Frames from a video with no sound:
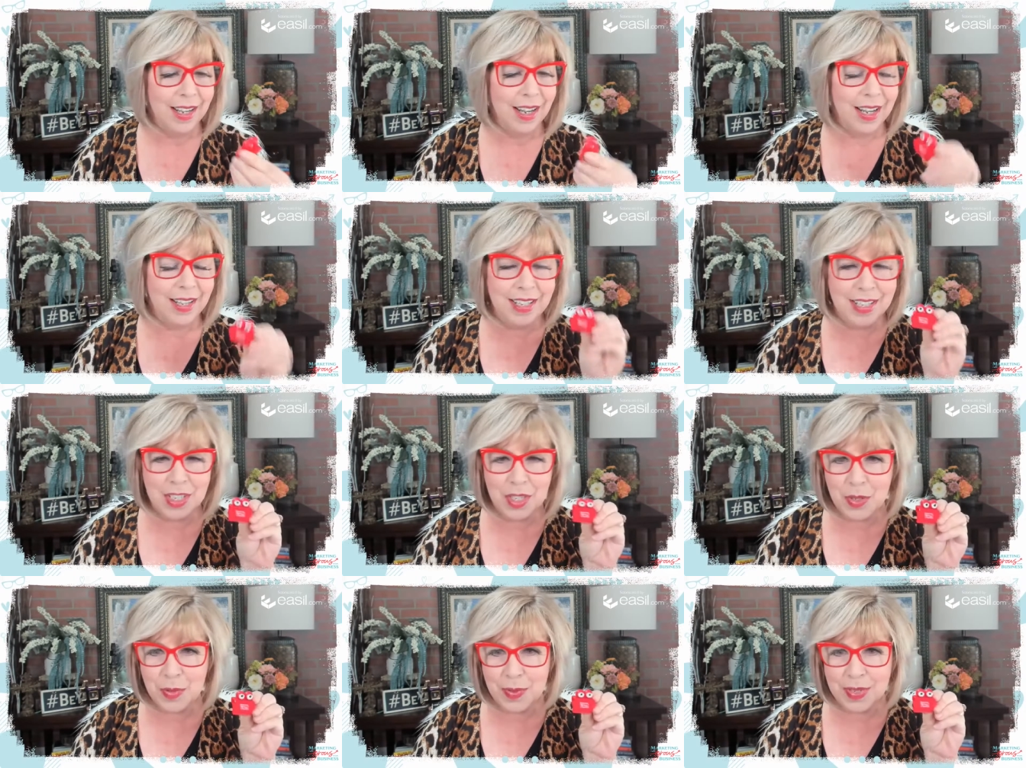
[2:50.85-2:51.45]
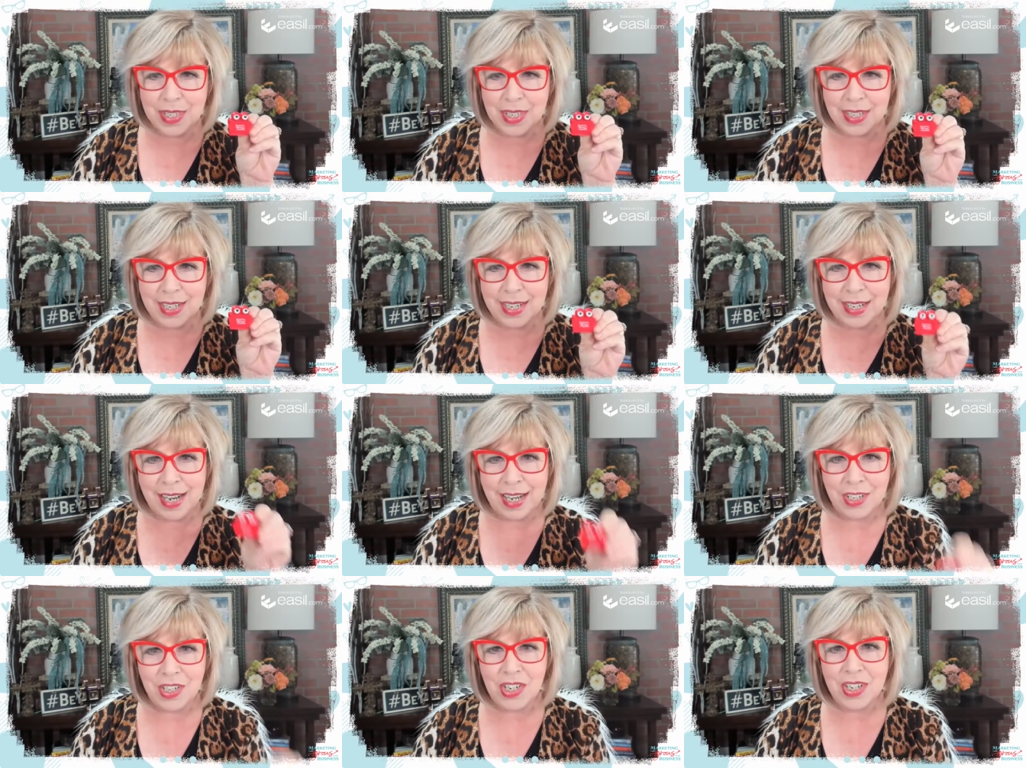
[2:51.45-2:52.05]
And this is what's
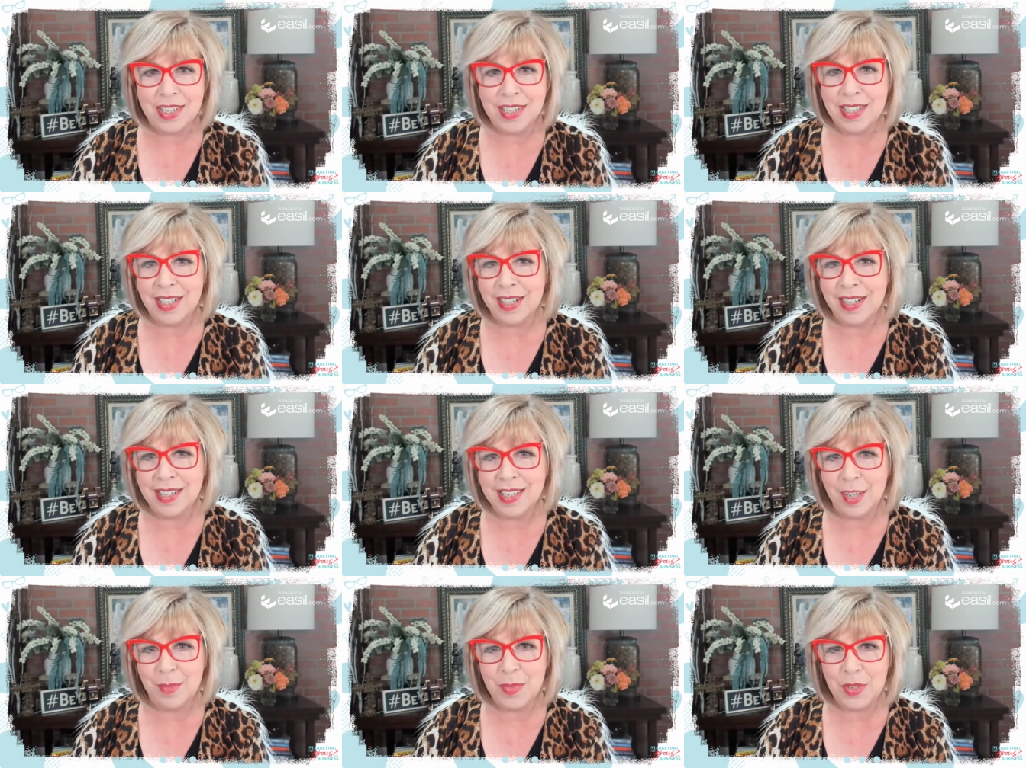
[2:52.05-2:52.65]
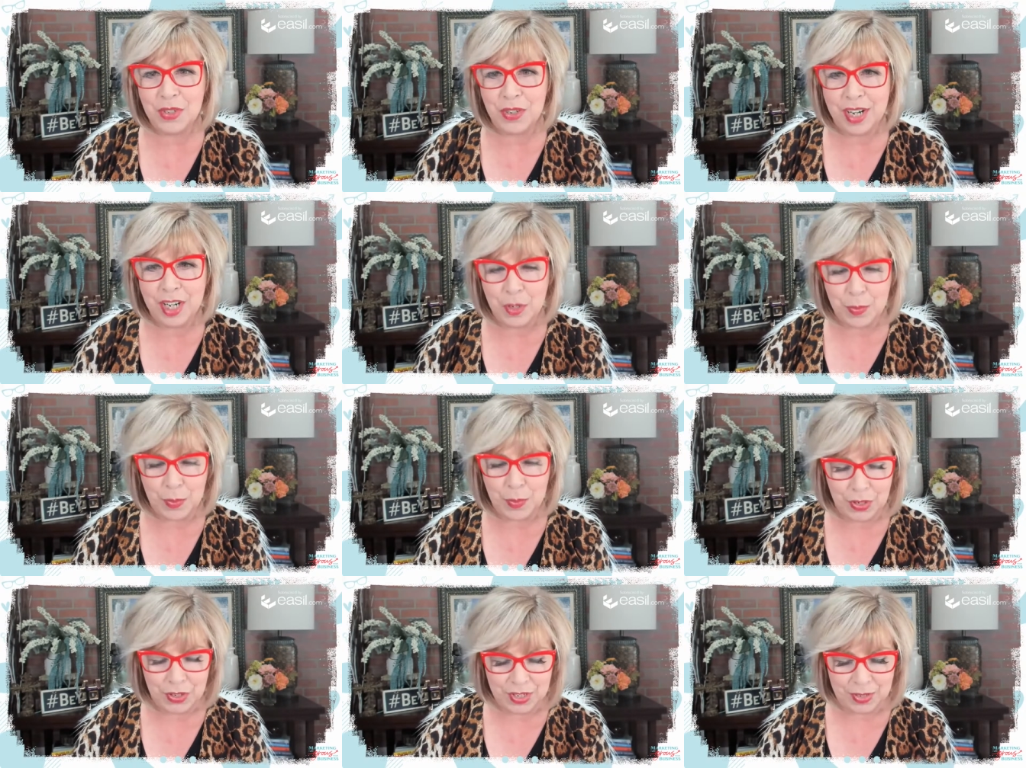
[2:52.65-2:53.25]
looking at you instead of some
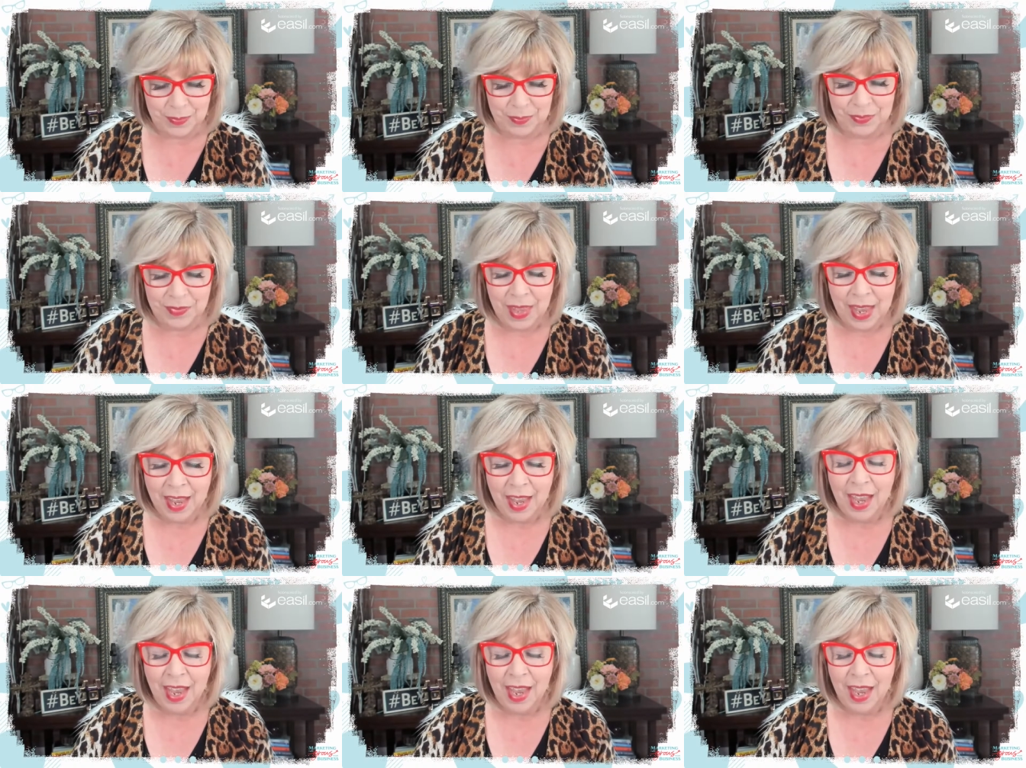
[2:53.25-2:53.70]
strange person.